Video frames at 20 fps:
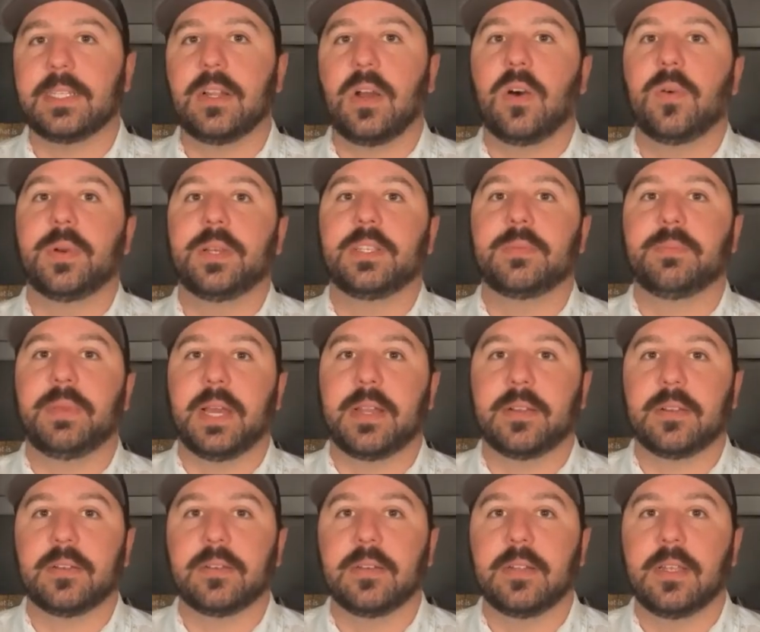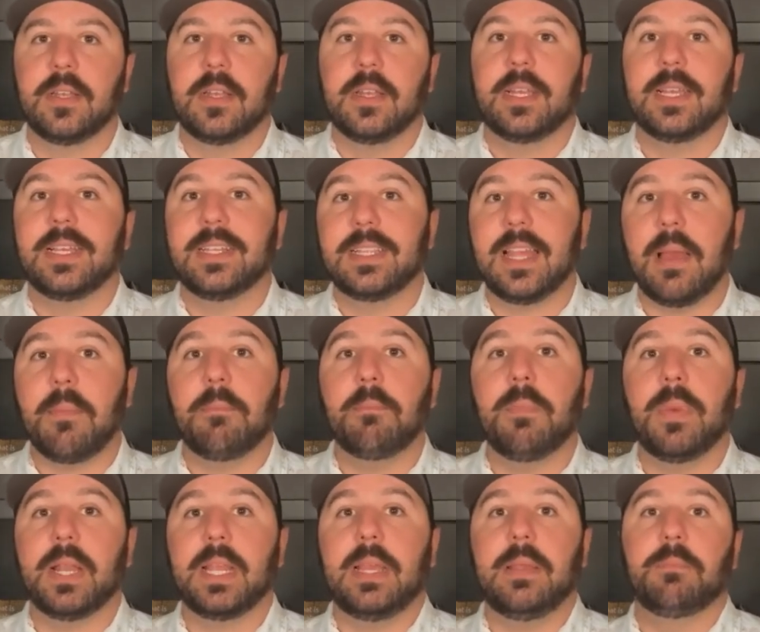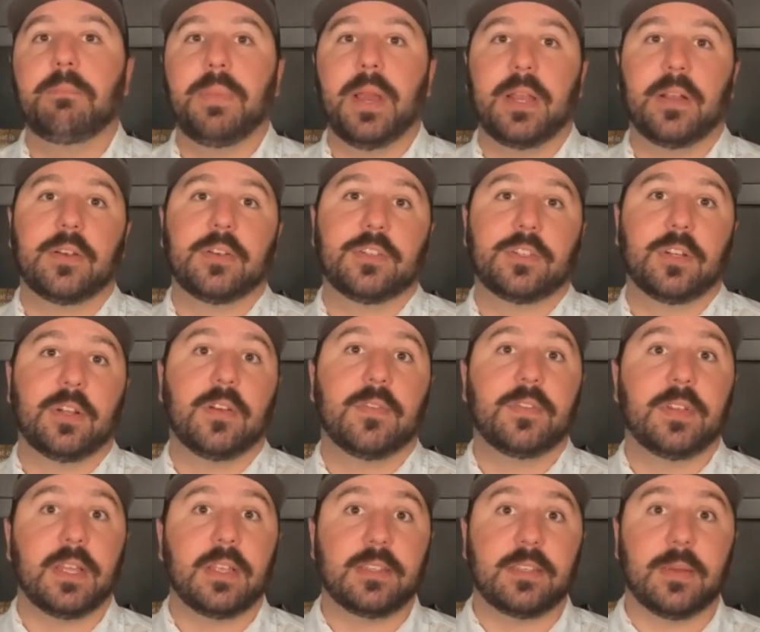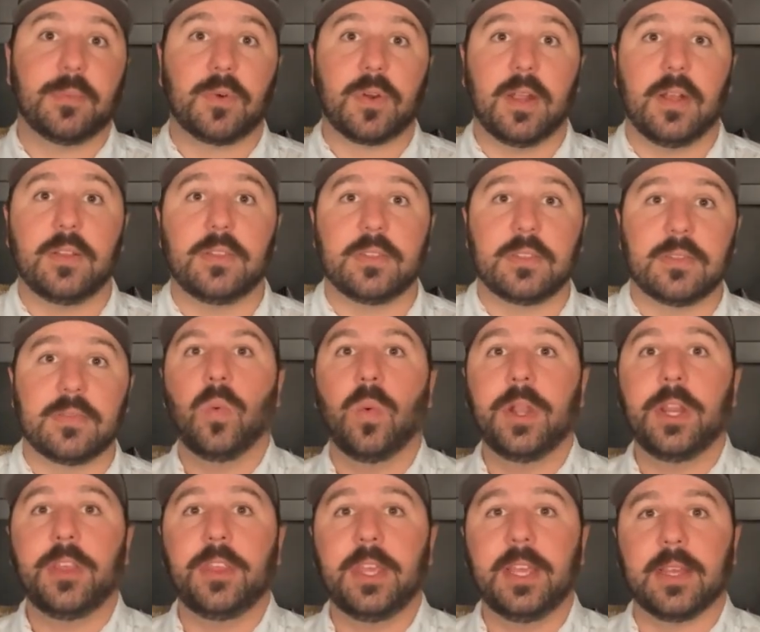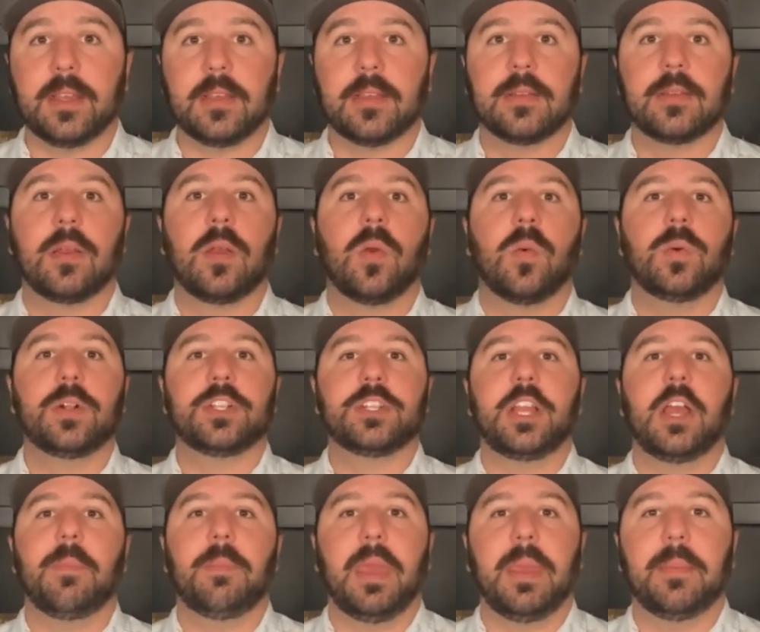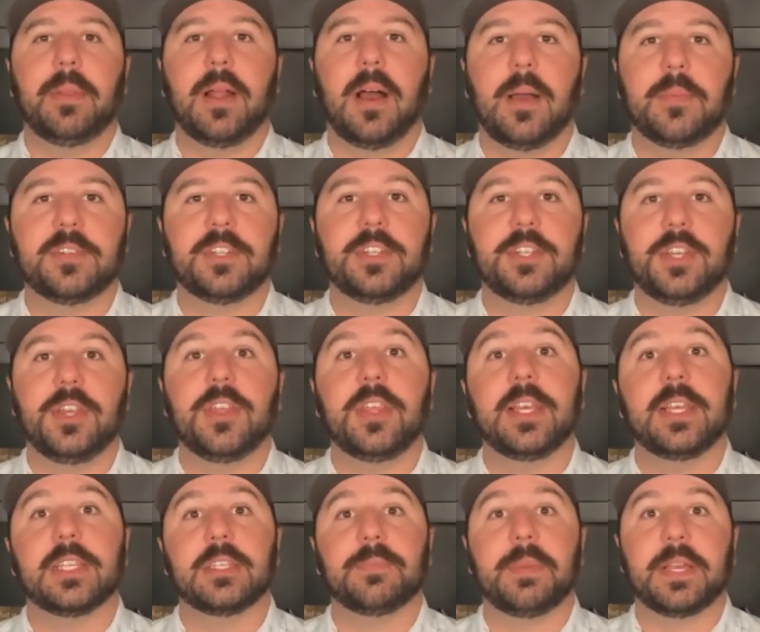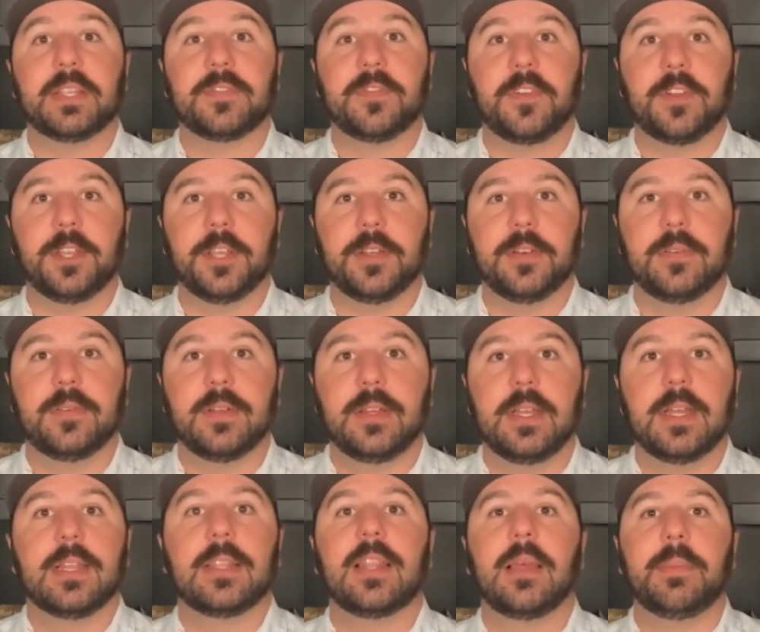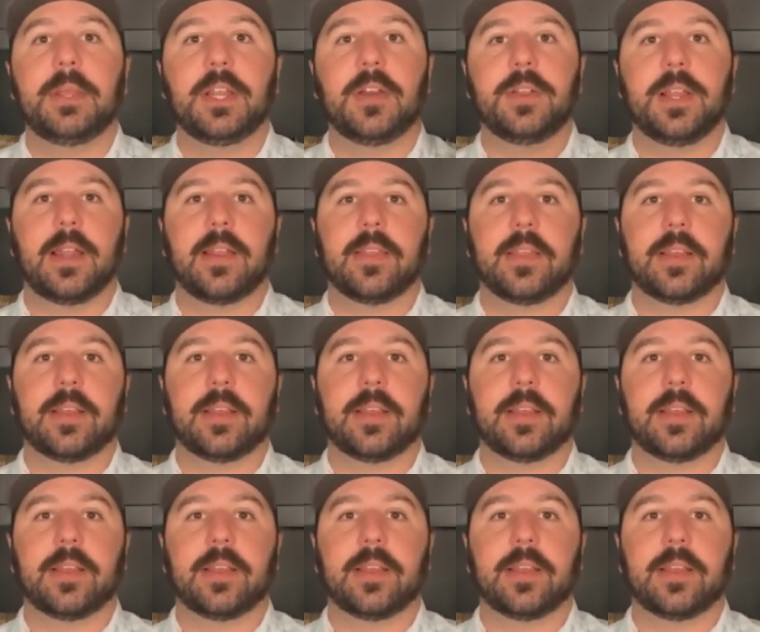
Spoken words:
always better. Is that money better served somewhere else? What do you think? Which down payment option do you think is best for you? Let me know down in the